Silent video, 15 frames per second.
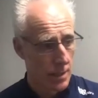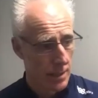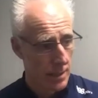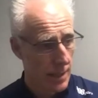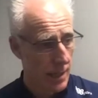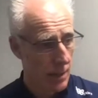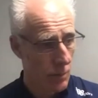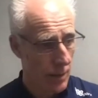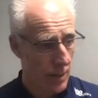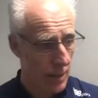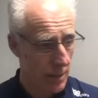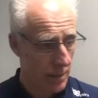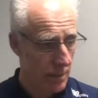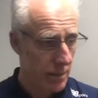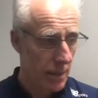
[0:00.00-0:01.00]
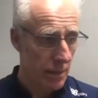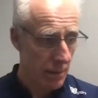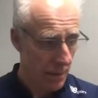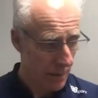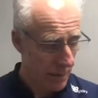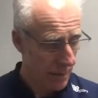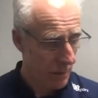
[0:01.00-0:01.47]
Now we can
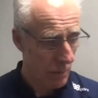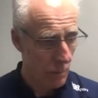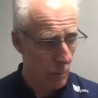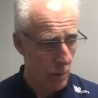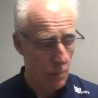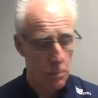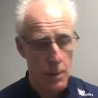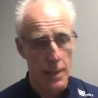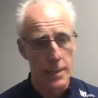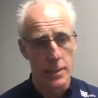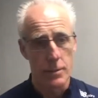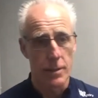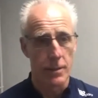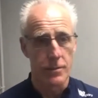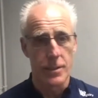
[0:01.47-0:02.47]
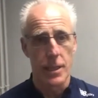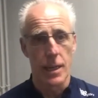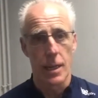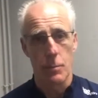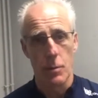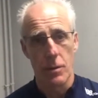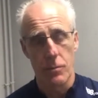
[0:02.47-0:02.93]
they were planned to have
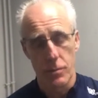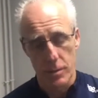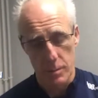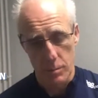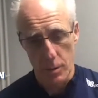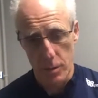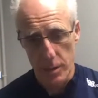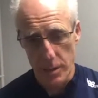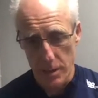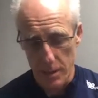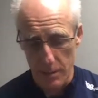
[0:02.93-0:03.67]
time off for the boys.